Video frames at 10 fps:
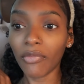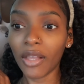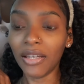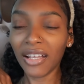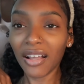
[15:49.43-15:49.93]

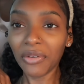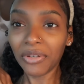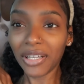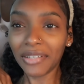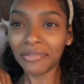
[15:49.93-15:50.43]

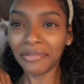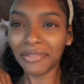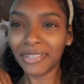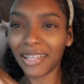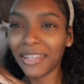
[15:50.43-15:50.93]
Nickelodeon,
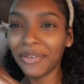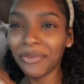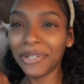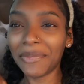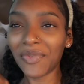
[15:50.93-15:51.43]
like you
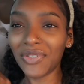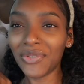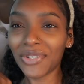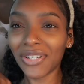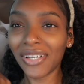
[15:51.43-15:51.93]
know when them
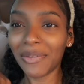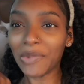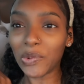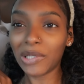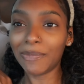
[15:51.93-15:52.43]
used to do them
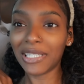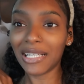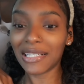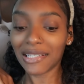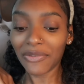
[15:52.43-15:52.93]

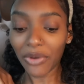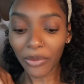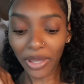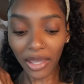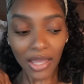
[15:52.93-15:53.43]
sweepstakes
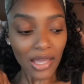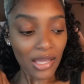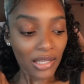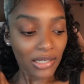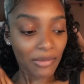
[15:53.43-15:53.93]
giveaway,
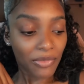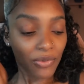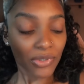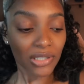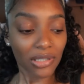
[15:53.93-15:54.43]
them
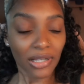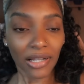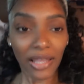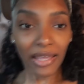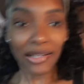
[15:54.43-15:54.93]
used to
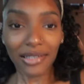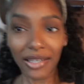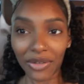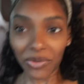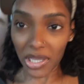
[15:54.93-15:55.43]
like
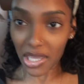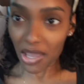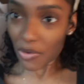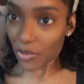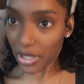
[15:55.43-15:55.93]
say, you know, you
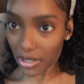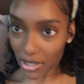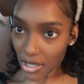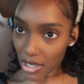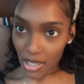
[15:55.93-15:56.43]
can
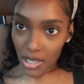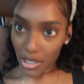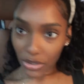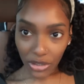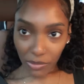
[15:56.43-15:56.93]
win
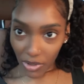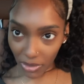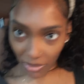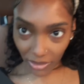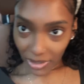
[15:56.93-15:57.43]
trip
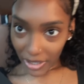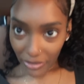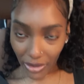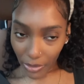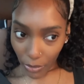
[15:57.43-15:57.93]
go like
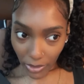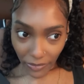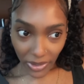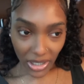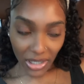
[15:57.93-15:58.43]
Great
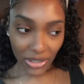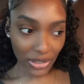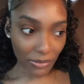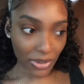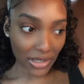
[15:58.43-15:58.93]
Wolf Lodge
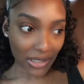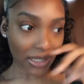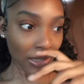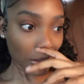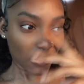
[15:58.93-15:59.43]
and place
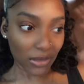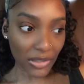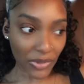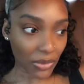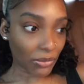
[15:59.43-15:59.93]
that
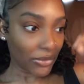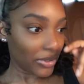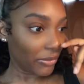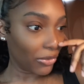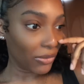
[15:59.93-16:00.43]
TV alone
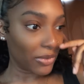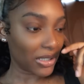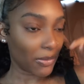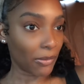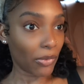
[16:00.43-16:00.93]
you about the place
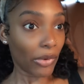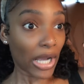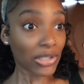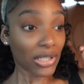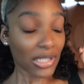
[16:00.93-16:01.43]
upon. But we're
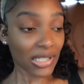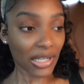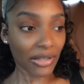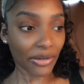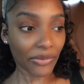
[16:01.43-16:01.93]
actually
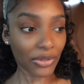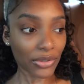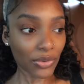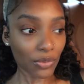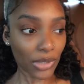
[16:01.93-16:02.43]
staying there for
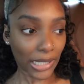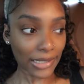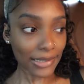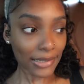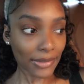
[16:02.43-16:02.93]
2
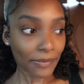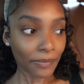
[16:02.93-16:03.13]
nights.